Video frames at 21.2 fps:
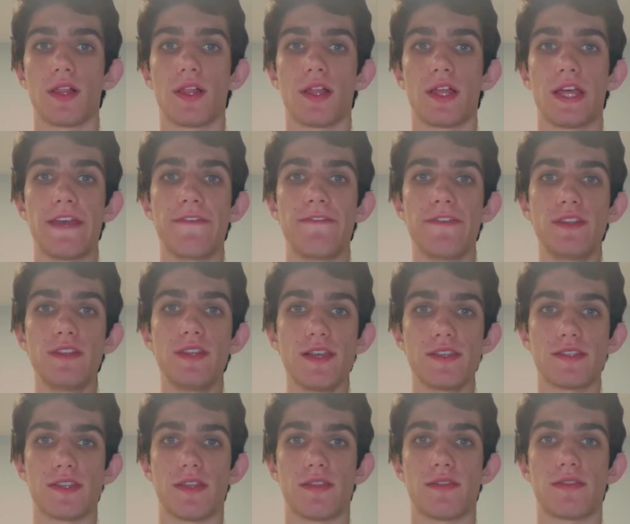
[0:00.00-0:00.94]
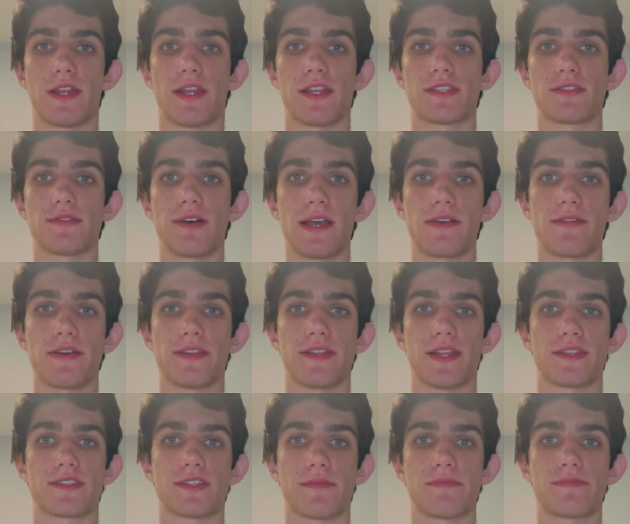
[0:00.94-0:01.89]
If it doesn't, then it's likely that
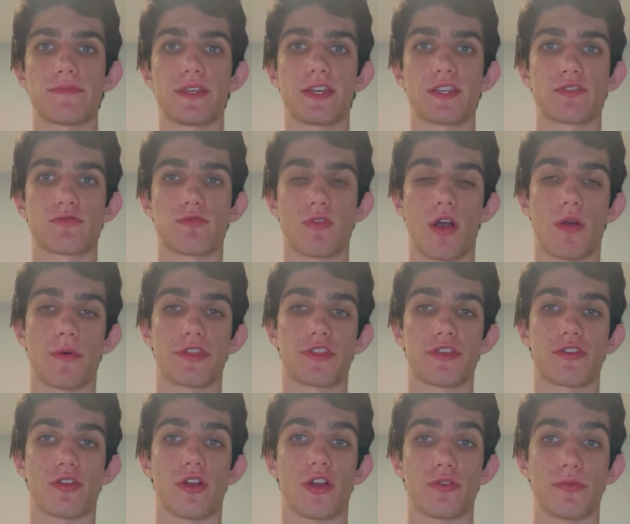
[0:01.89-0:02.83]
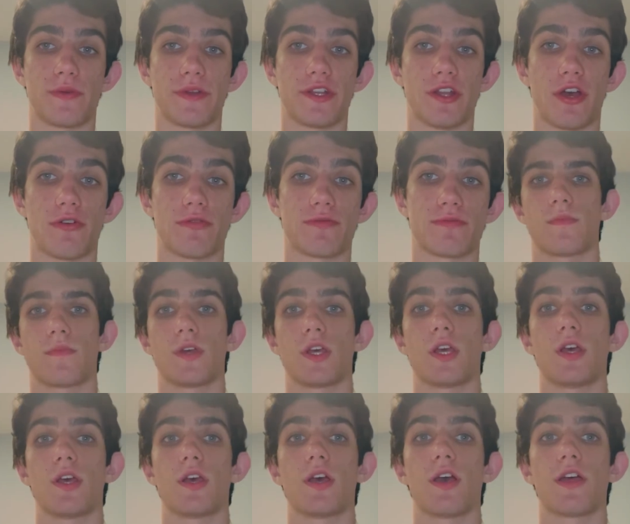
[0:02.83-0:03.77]
something is wrong with your Arduino.
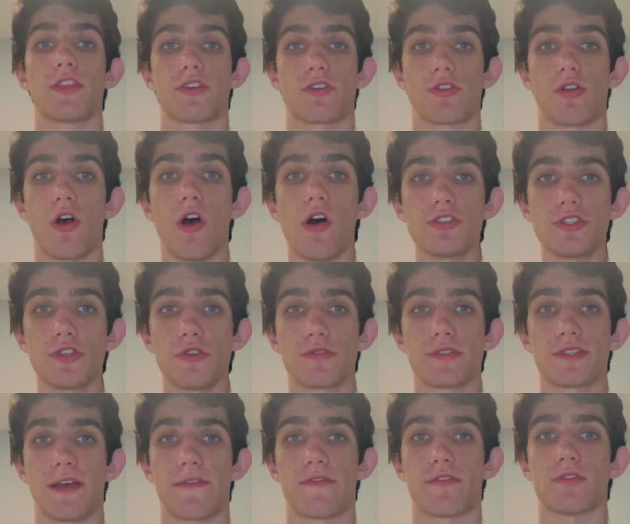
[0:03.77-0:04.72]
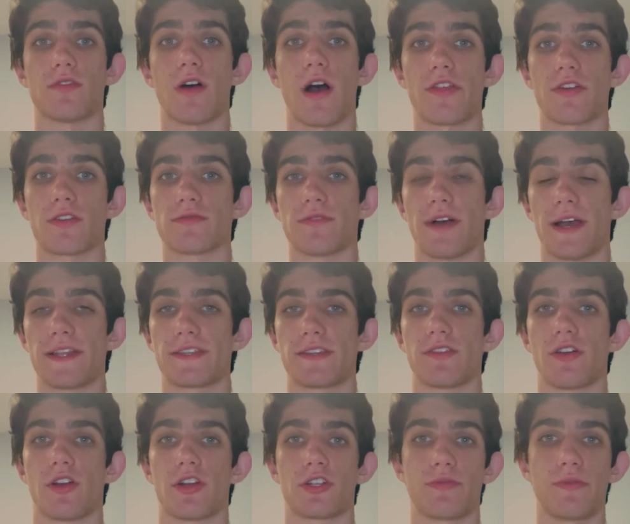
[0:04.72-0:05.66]
There are also several other lights in the
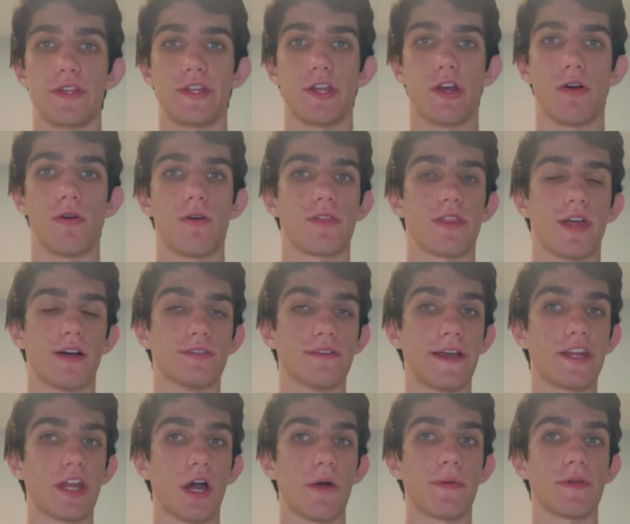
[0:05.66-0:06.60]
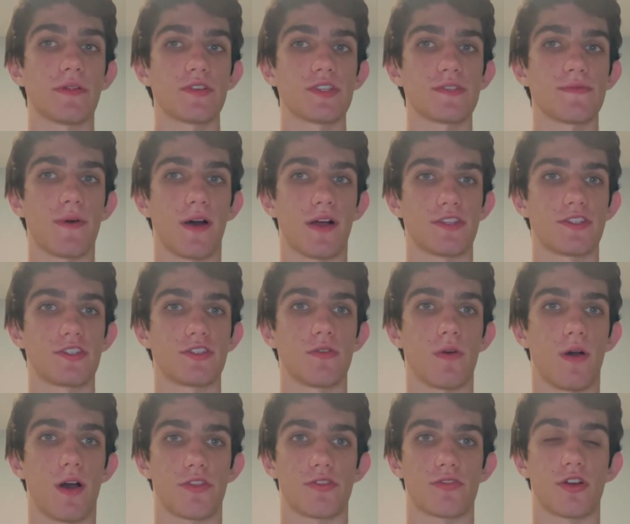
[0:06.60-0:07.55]
Arduino that light up in response to
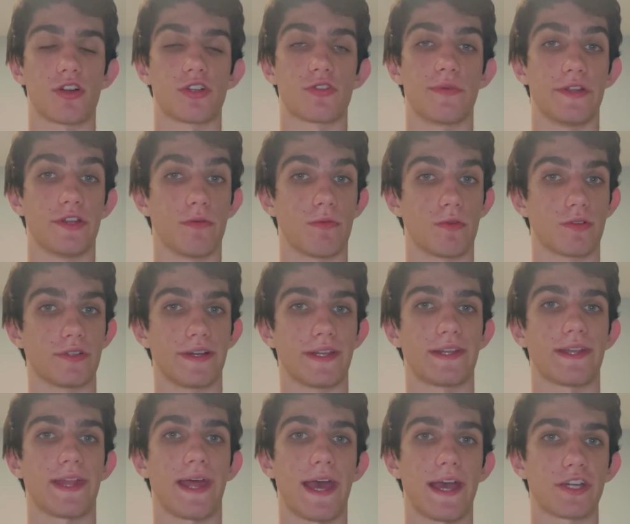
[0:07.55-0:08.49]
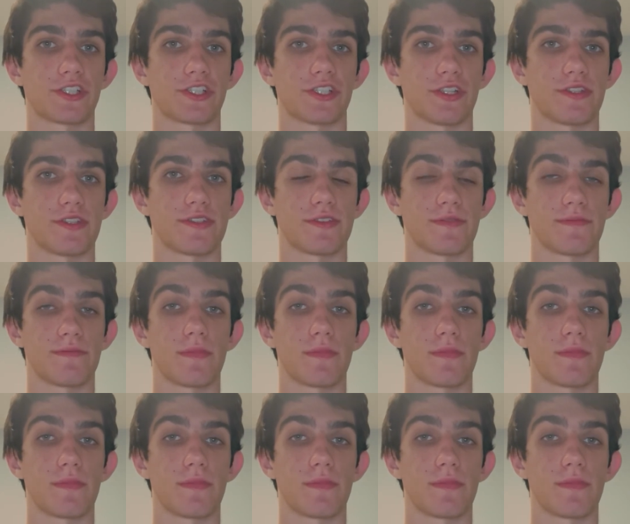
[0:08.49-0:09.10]
other Arduino related actions.